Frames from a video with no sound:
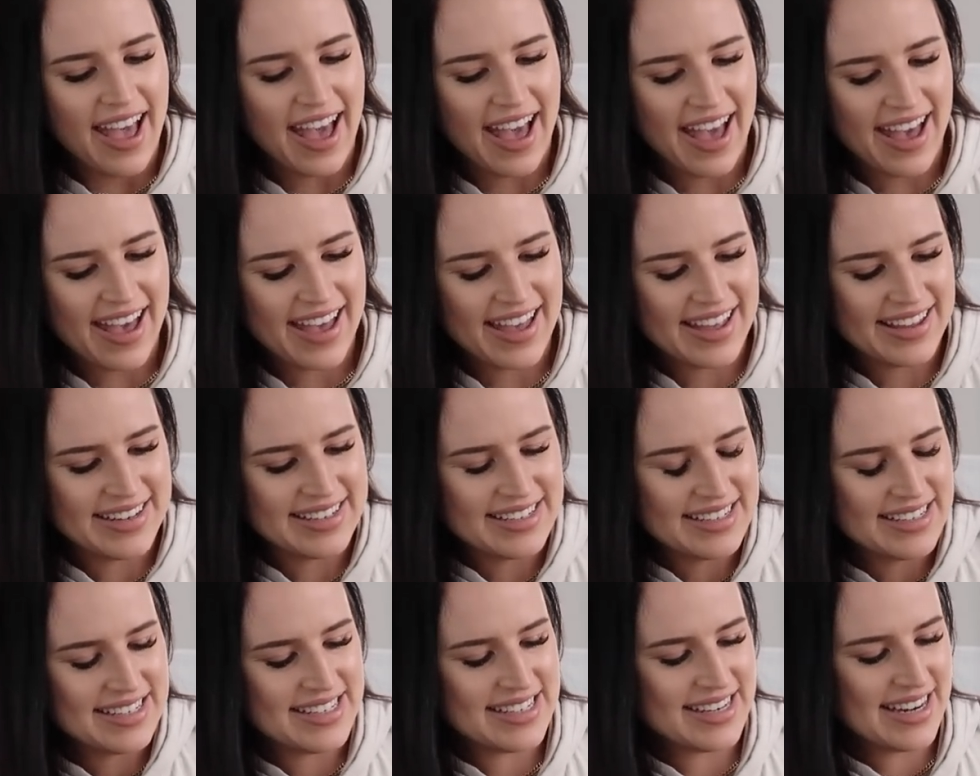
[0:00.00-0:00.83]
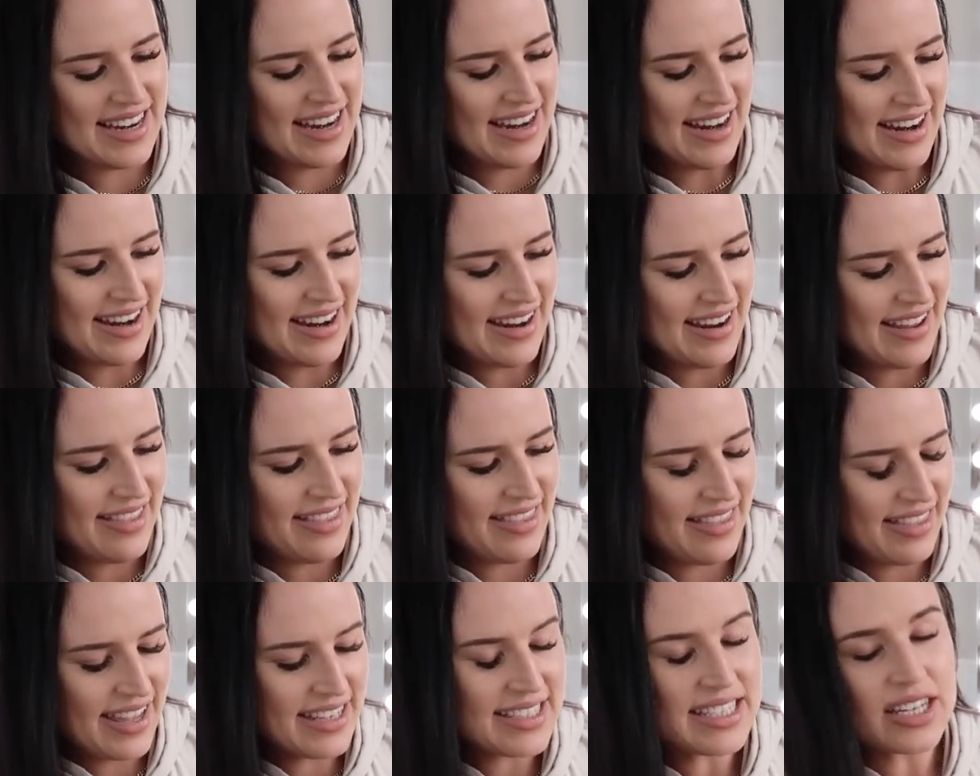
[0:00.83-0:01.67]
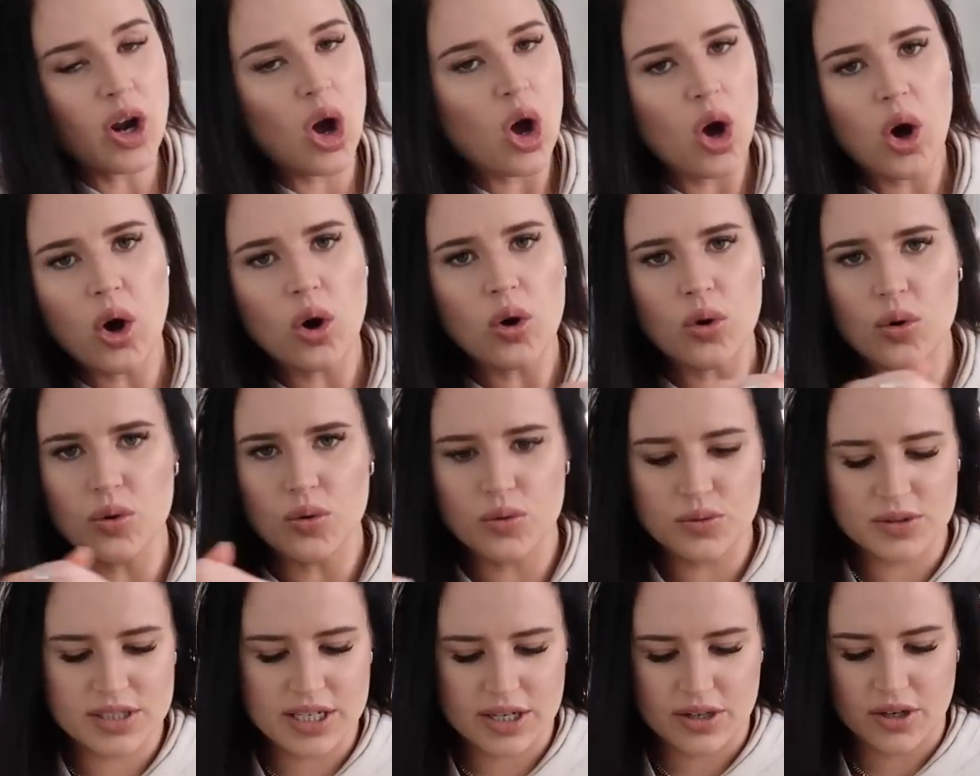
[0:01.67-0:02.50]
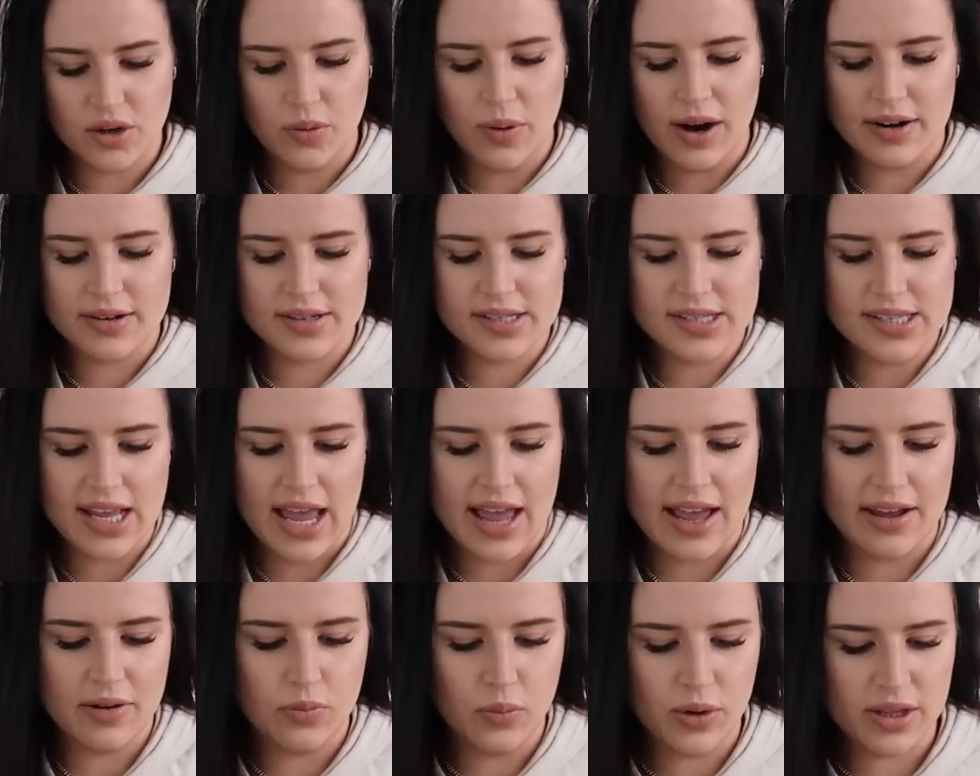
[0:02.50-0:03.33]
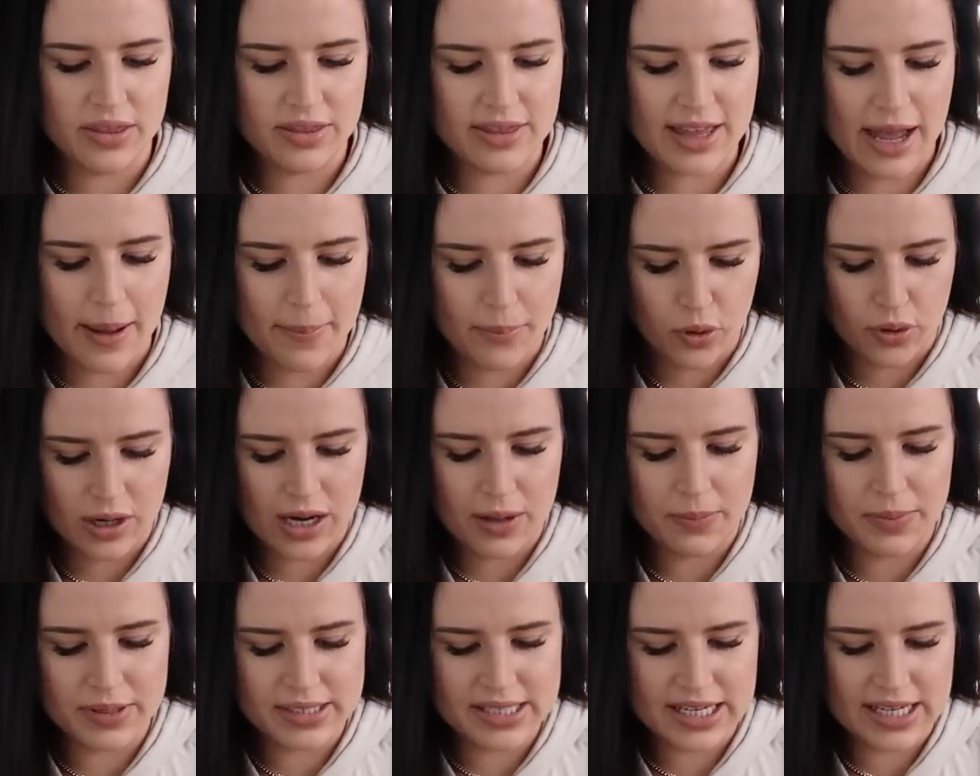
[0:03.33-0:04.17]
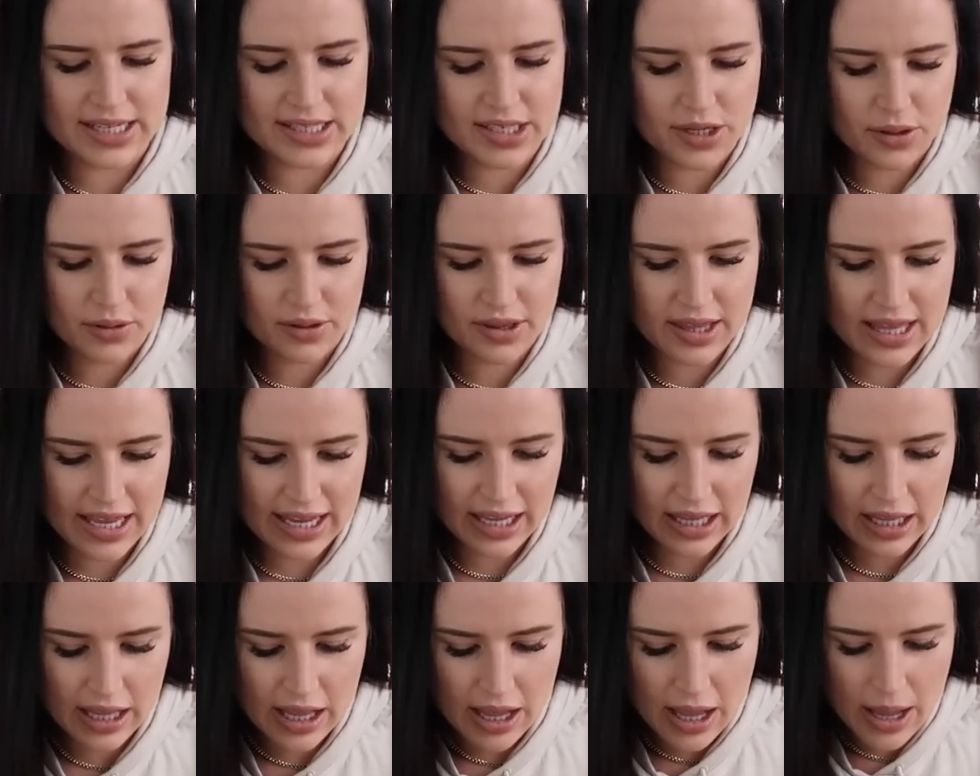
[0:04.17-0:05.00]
and they did a whole dinnerware set with that Bon Appetito thing.